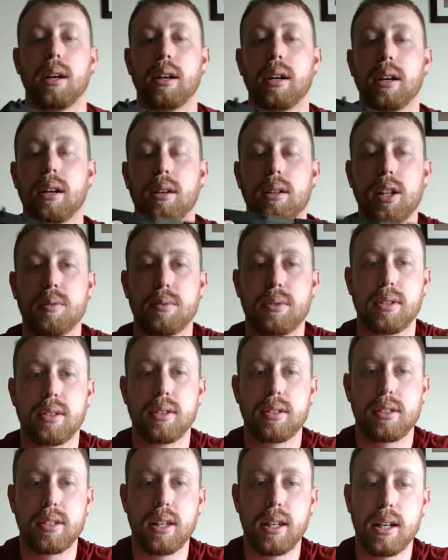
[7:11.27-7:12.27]
Now it comes to
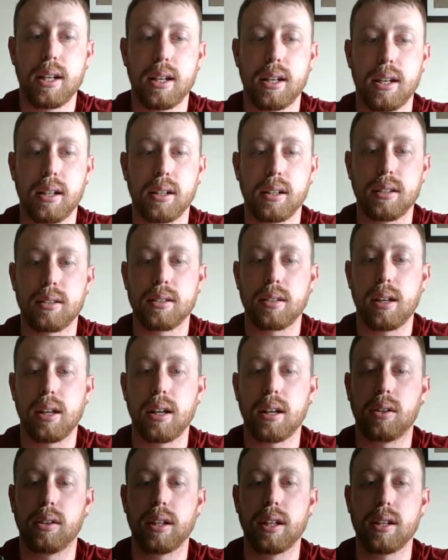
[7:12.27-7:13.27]
the slide.
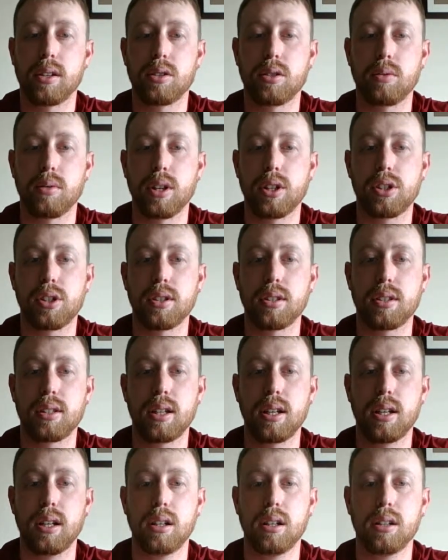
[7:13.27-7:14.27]
Slide only has serrations
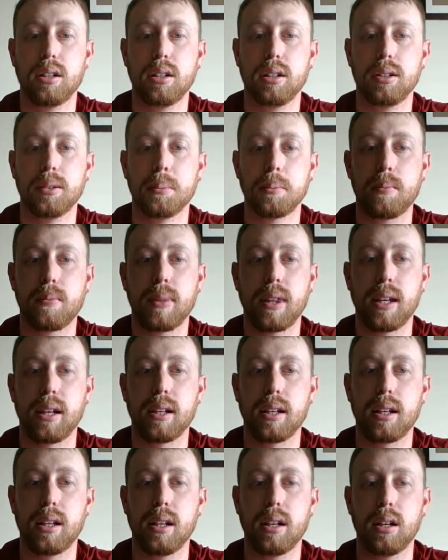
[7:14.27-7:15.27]
here
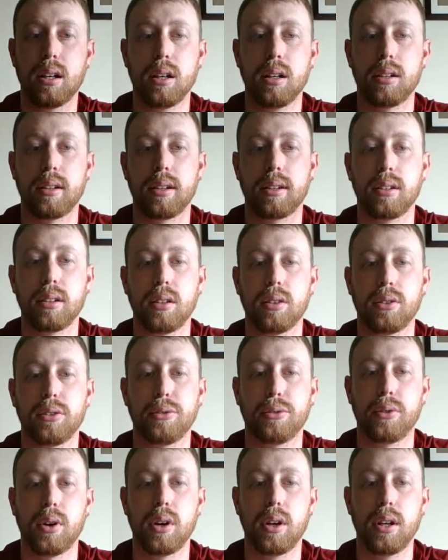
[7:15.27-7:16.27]
and here, nothing on the
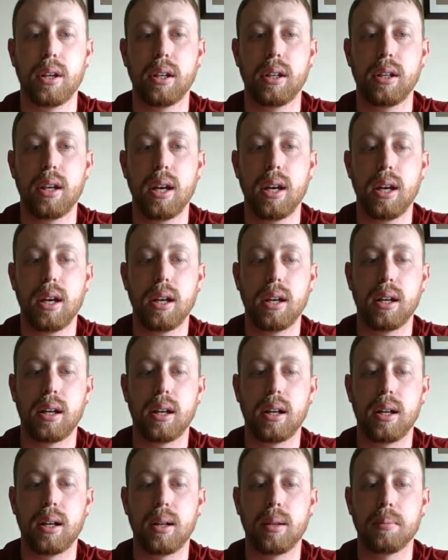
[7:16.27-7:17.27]
front.
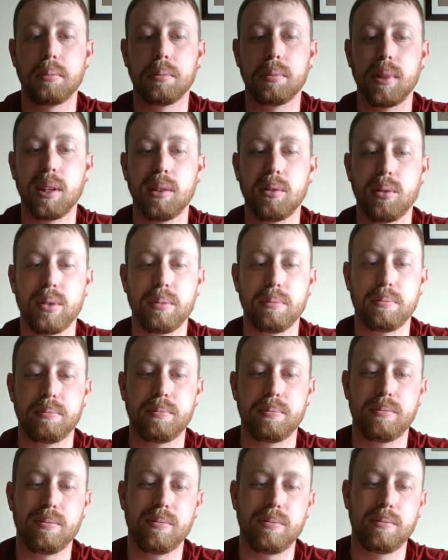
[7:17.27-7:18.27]
Even when
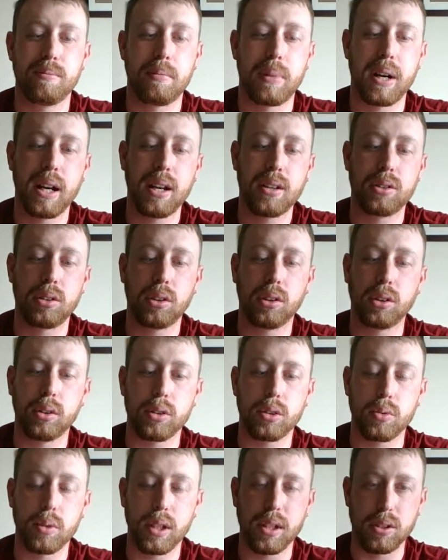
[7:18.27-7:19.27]
my hands are a little
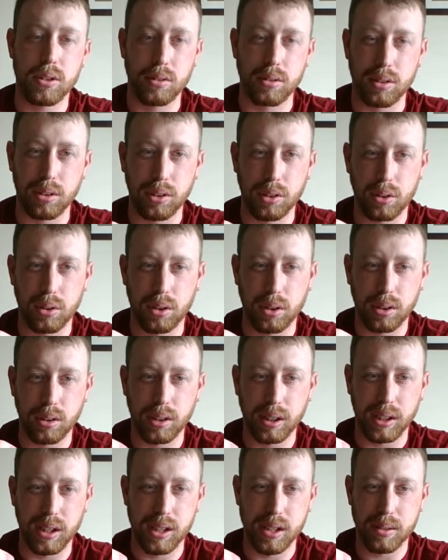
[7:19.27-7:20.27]
sweaty, so it's a little hard
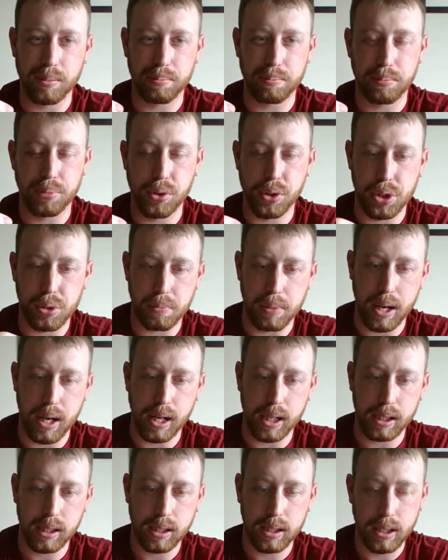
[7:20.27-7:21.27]
to kind of push
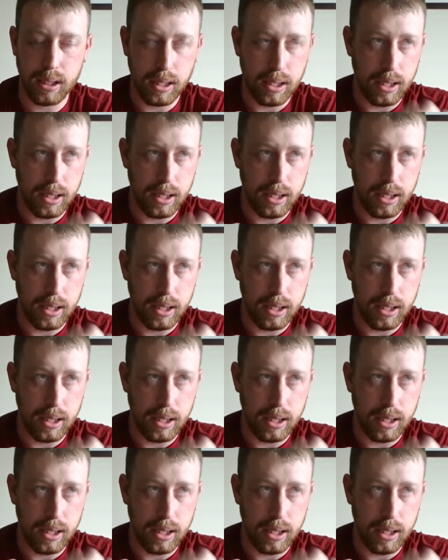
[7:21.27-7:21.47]
back.